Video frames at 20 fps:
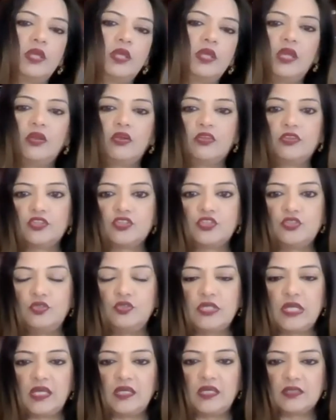Kara, the two
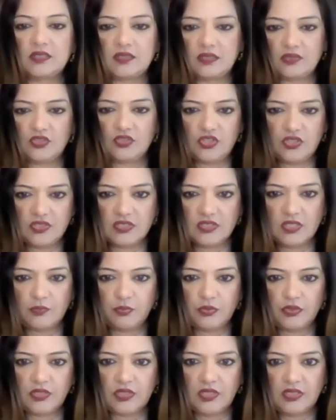dates, she's going to
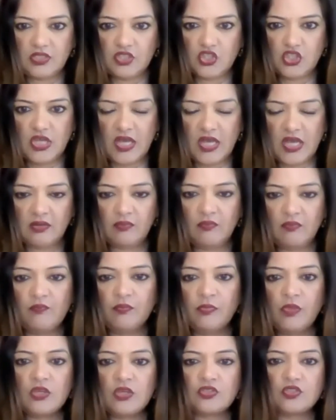put it in chat.
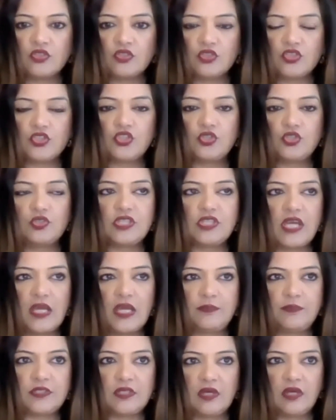So there's two
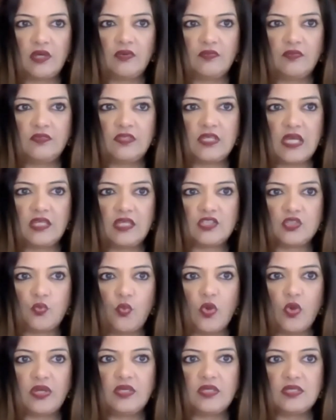types of dates.
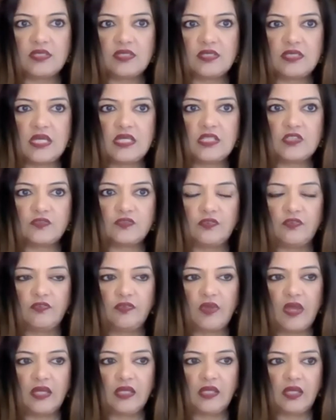One is dates for
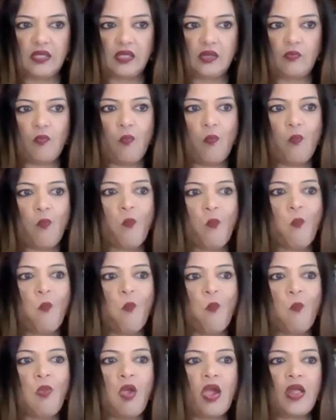filing
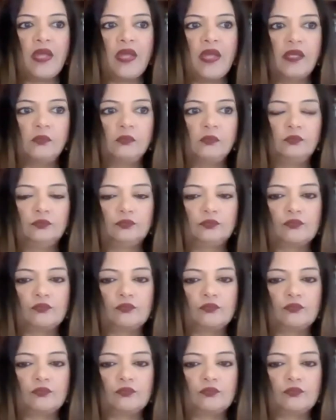and